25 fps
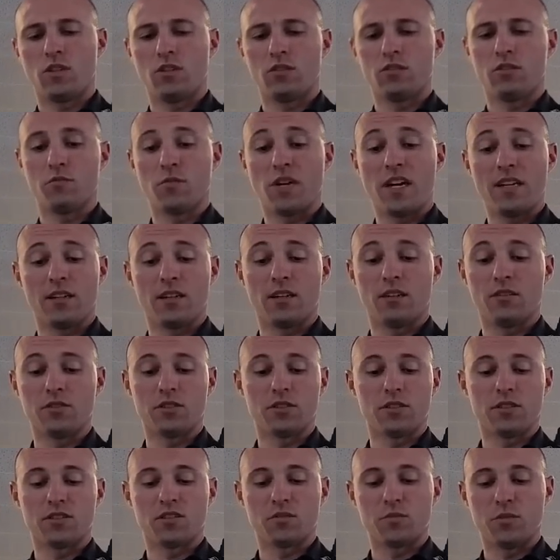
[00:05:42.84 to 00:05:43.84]
To my knowledge,
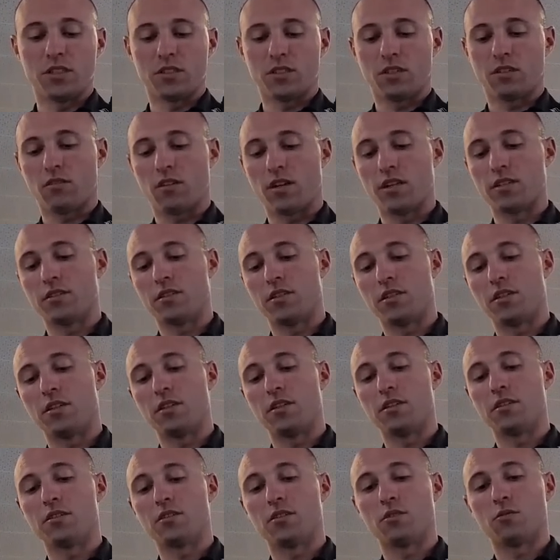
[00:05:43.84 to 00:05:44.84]
it doesn't meet the
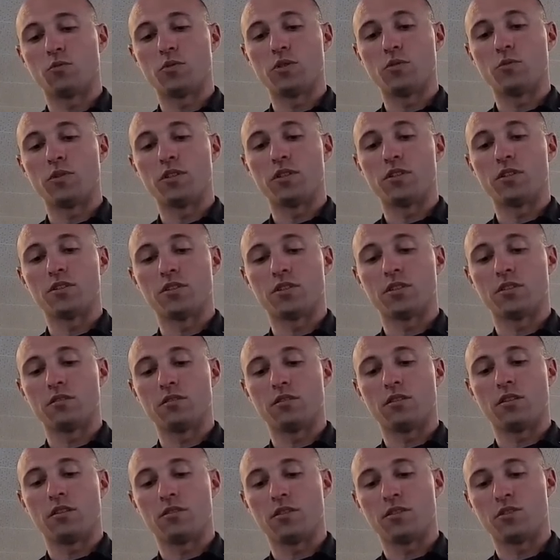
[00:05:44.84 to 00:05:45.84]
criteria until we witness
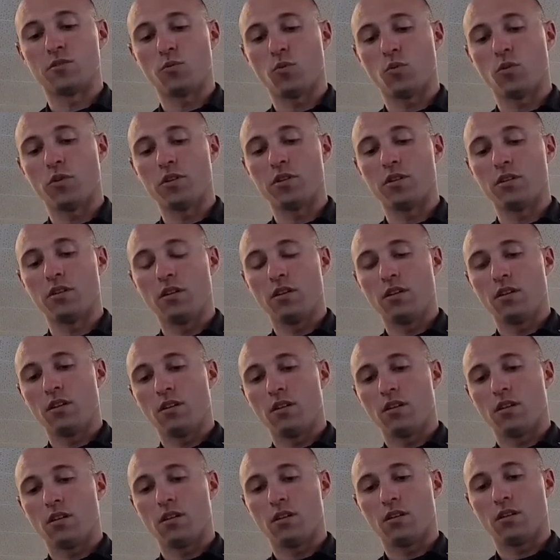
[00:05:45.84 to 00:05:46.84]
it. At this point,
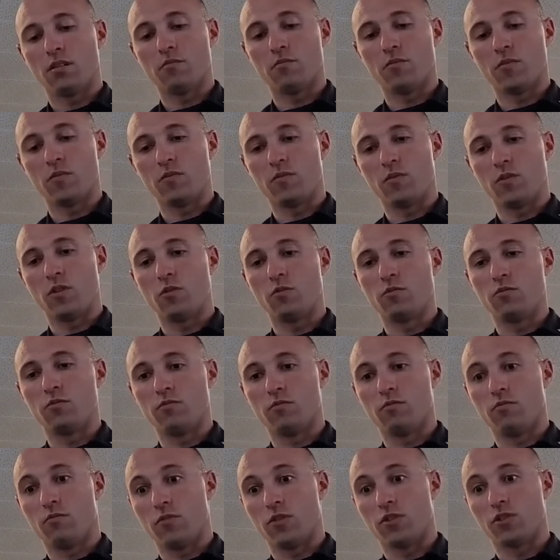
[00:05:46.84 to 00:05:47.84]
no
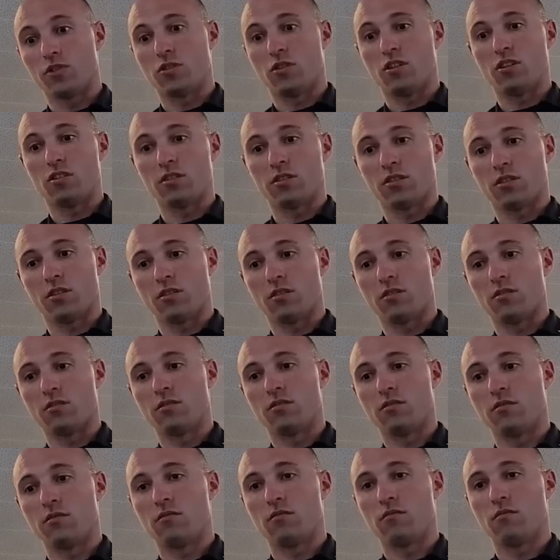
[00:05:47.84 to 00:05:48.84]
assault occurred,
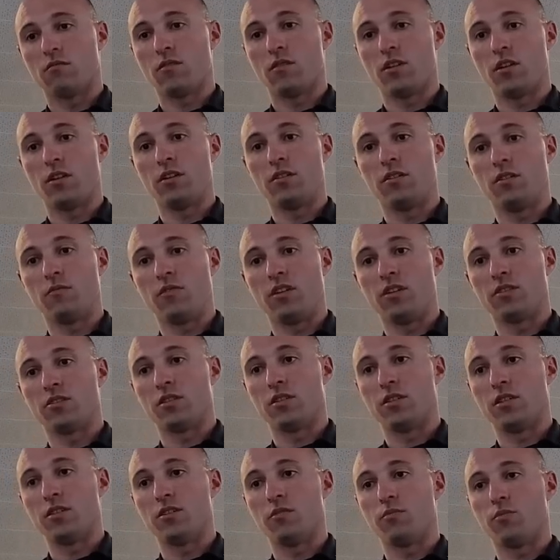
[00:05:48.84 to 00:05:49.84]
and it's
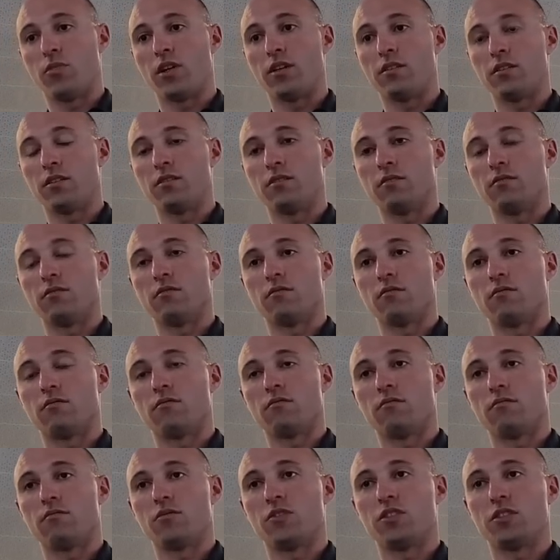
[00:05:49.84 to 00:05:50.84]
an independent
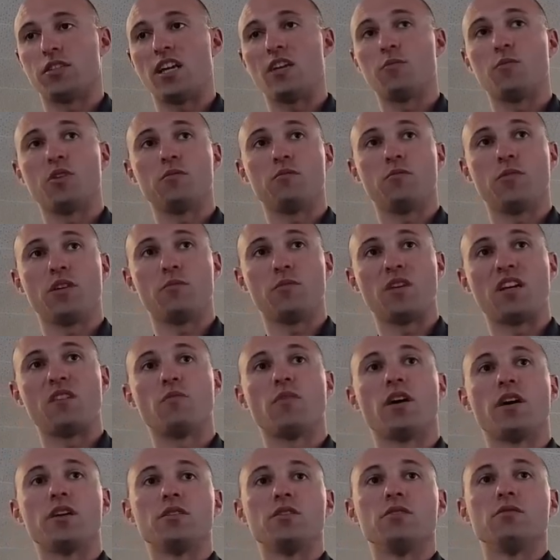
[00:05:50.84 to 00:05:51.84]
statement being made
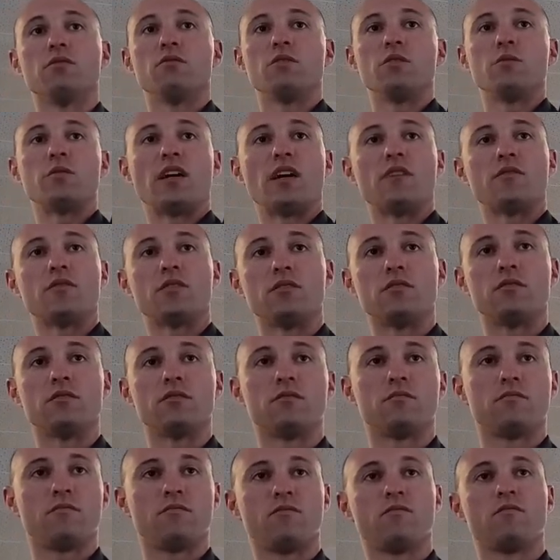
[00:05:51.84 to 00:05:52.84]
by you. We have to
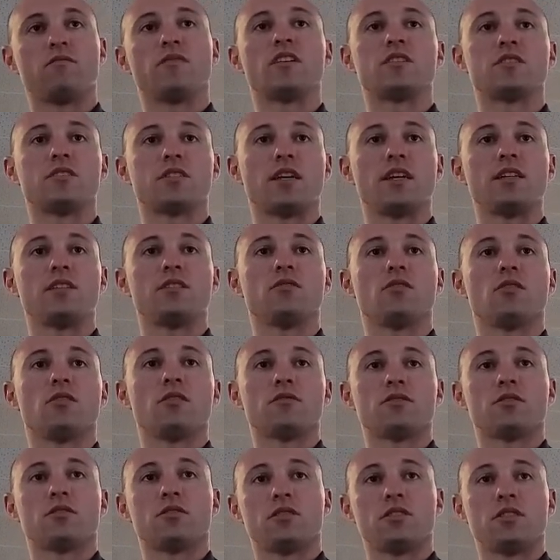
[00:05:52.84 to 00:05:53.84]
investigate the
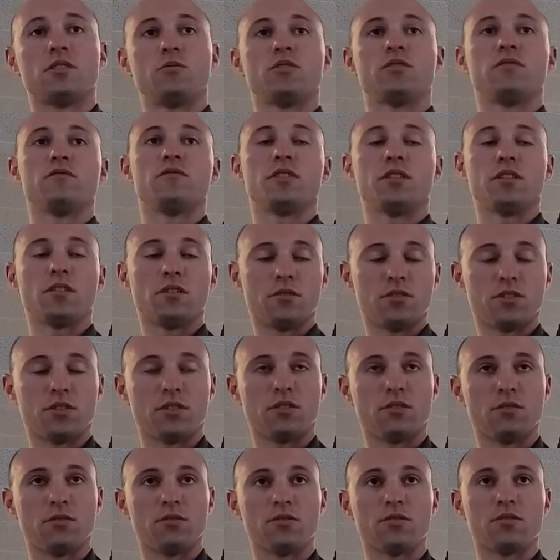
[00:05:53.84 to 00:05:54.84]
officer, see what the video
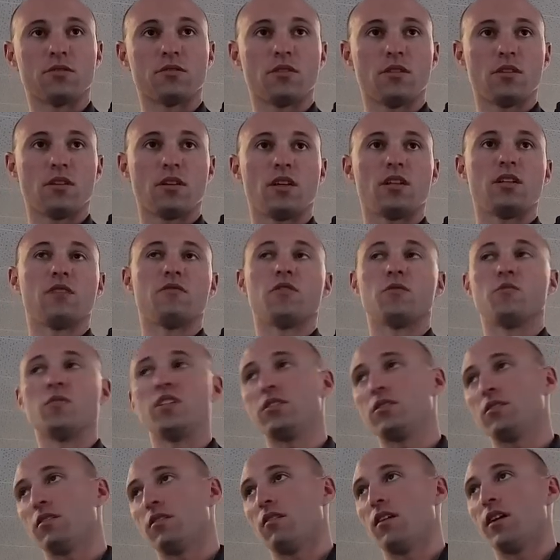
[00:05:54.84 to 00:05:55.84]
shows, and if it
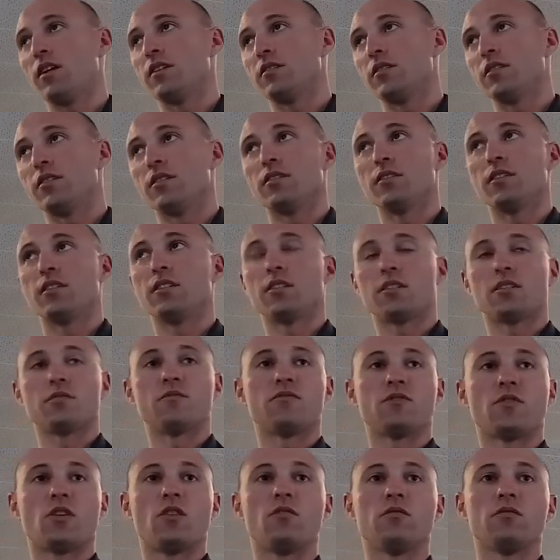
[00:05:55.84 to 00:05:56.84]
meets the criteria, then it could
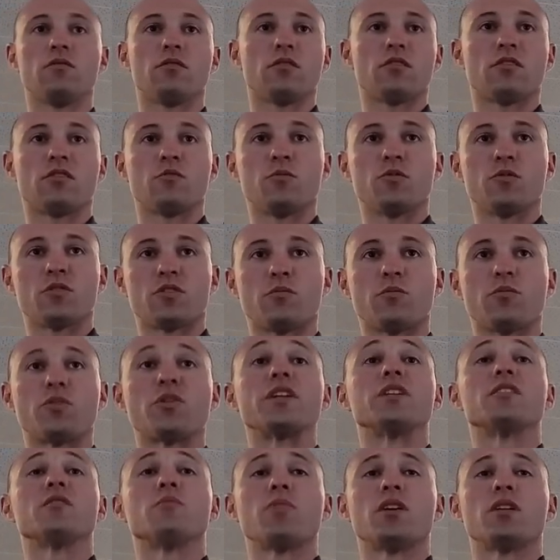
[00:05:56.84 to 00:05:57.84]
fall under a criminal
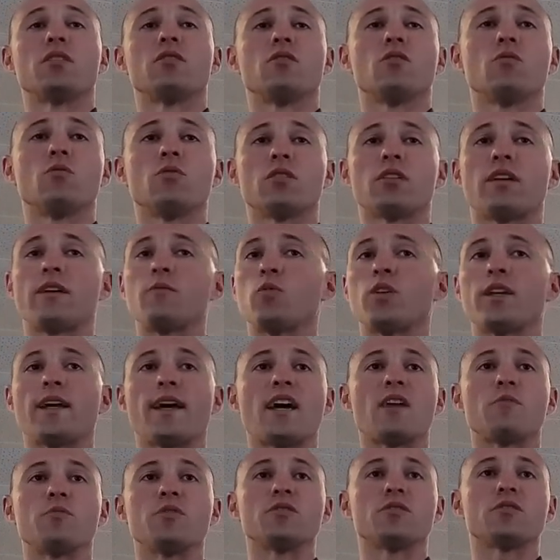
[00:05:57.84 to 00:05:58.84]
complaint, depending on what
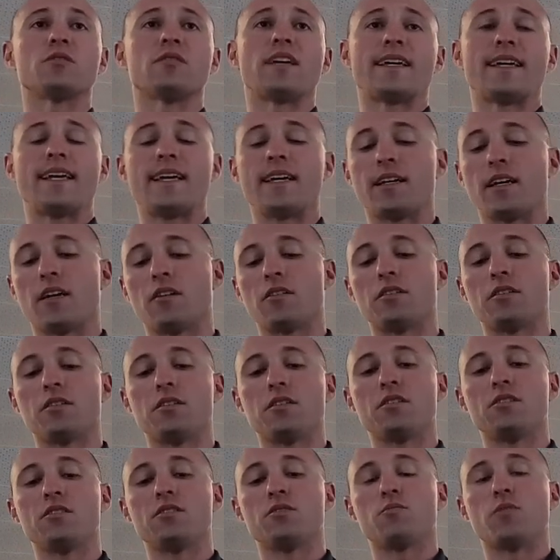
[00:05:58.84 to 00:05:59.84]
happens. I can't guarantee
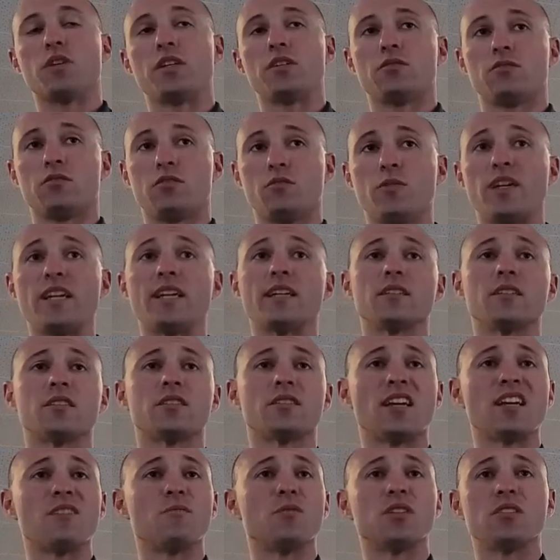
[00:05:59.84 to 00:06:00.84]
you just based on you making a
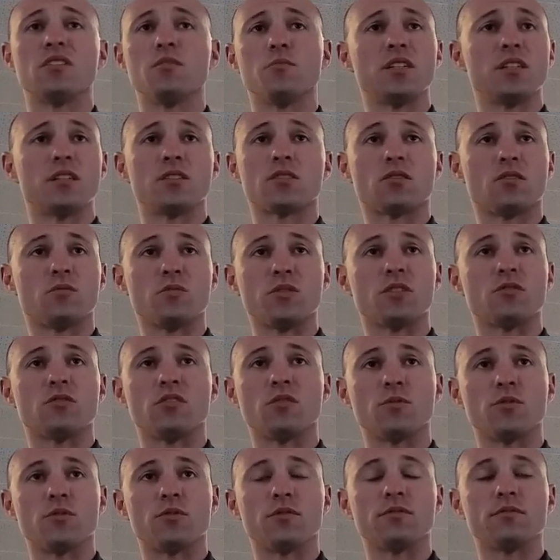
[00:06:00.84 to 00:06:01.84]
statement to me that it's going to be
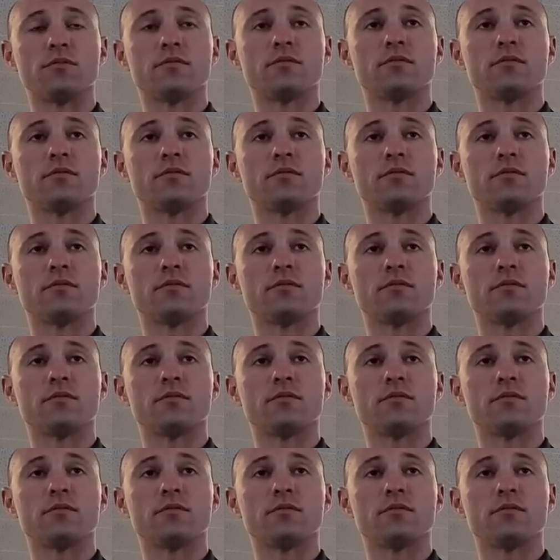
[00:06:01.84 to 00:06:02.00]
criminal.